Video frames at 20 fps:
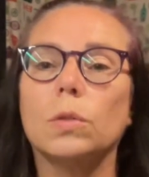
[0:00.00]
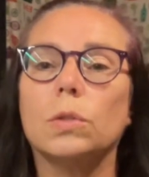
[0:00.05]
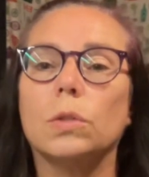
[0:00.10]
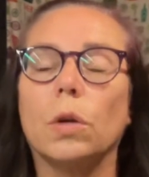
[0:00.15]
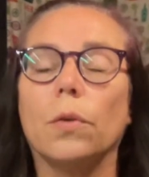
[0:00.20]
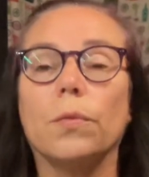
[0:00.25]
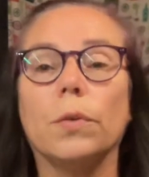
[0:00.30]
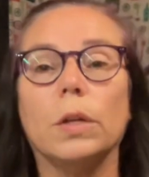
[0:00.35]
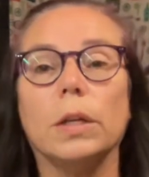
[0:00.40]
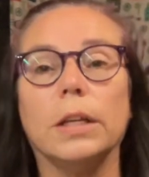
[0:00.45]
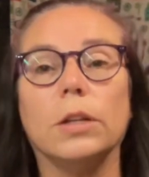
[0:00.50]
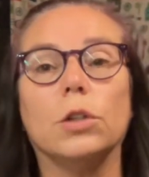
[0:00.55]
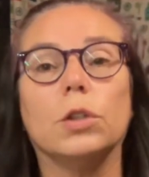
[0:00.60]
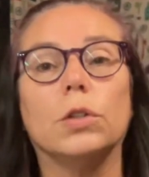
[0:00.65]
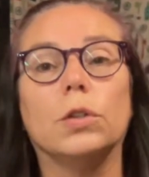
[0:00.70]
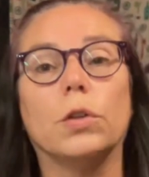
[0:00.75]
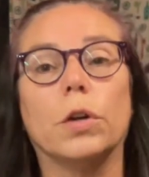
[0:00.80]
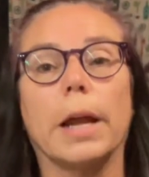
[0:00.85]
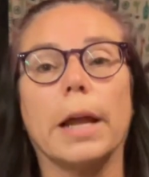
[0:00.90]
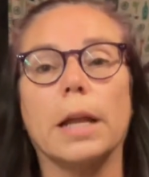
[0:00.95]
so if you need to
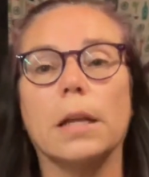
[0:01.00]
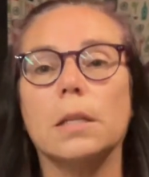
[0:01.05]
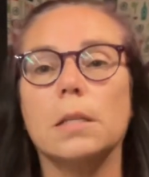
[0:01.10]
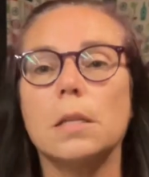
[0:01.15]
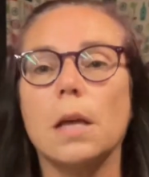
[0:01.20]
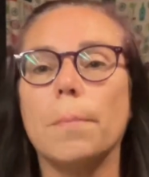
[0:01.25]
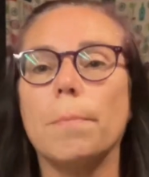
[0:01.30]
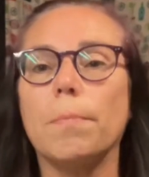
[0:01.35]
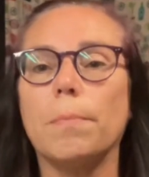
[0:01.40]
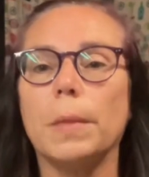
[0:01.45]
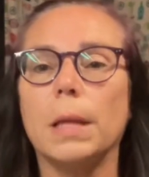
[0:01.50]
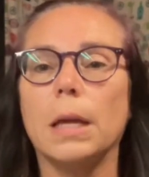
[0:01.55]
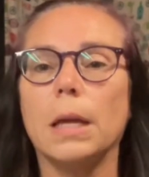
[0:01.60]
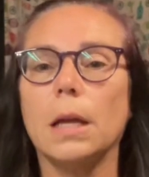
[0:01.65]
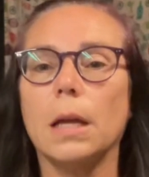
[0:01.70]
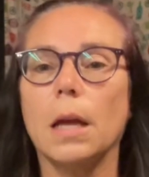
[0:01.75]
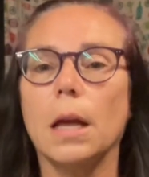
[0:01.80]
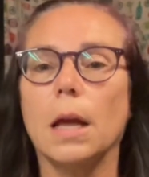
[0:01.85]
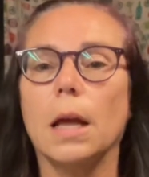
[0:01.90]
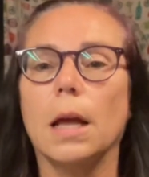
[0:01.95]
drain something,
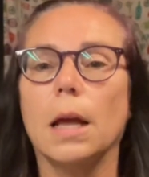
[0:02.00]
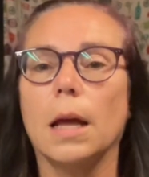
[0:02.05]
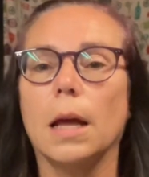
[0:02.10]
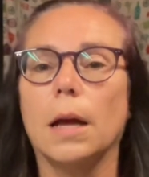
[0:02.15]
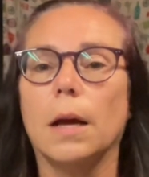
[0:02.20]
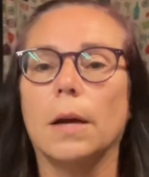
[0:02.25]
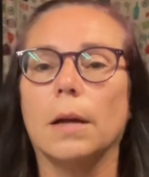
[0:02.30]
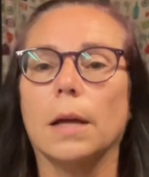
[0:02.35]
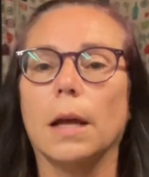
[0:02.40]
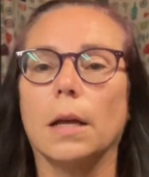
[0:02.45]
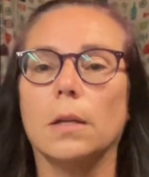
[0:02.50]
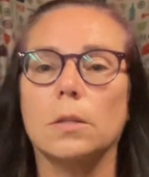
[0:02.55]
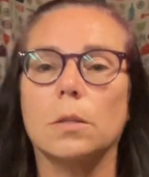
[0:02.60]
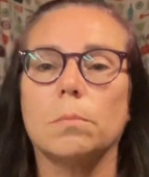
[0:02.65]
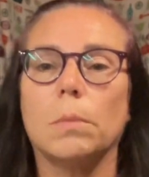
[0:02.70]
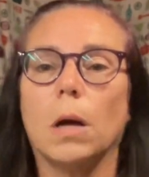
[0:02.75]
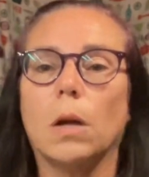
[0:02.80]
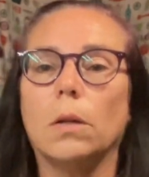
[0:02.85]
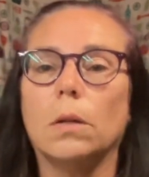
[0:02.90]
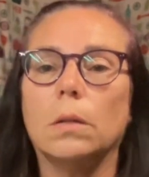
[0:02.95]
you've got
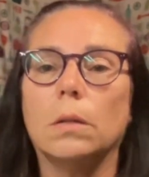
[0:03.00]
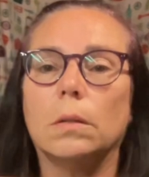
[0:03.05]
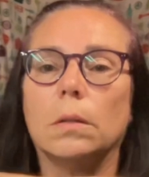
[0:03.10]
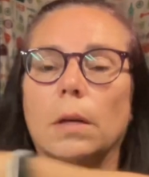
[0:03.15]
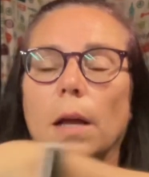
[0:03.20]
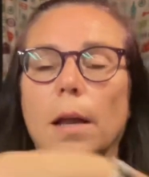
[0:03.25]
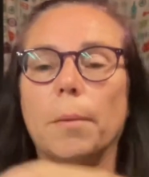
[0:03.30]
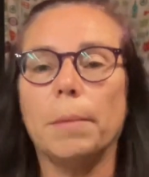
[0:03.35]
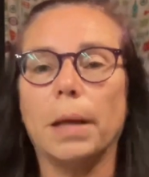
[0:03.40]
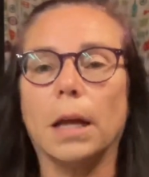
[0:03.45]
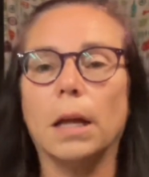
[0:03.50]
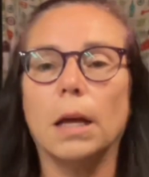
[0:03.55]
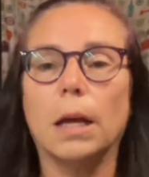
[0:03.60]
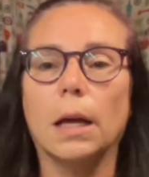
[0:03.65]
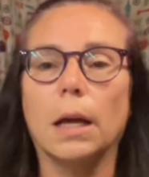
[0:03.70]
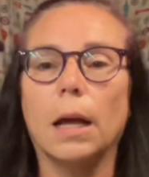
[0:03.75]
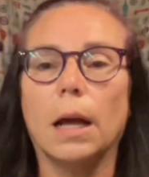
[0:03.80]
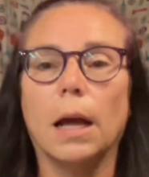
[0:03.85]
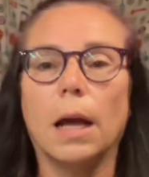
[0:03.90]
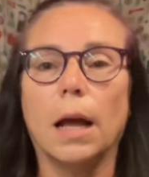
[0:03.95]
small and big
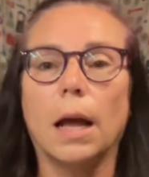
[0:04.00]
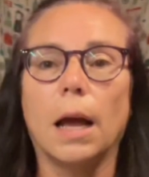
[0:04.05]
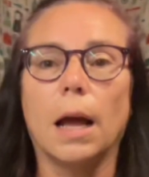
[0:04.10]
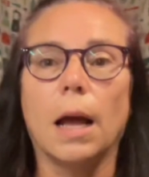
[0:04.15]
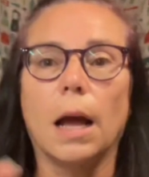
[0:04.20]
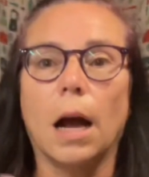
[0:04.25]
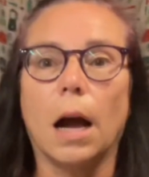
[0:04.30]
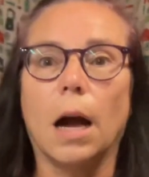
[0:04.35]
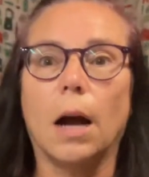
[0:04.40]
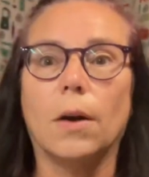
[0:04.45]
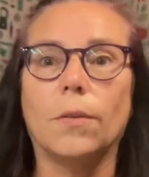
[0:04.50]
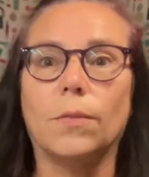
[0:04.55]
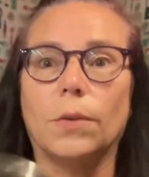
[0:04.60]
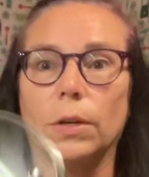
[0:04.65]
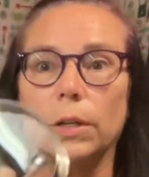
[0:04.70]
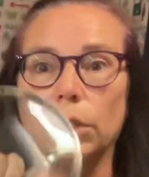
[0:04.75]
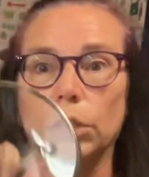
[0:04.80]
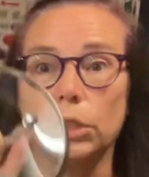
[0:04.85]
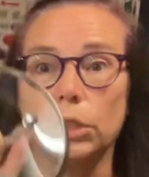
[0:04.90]
for your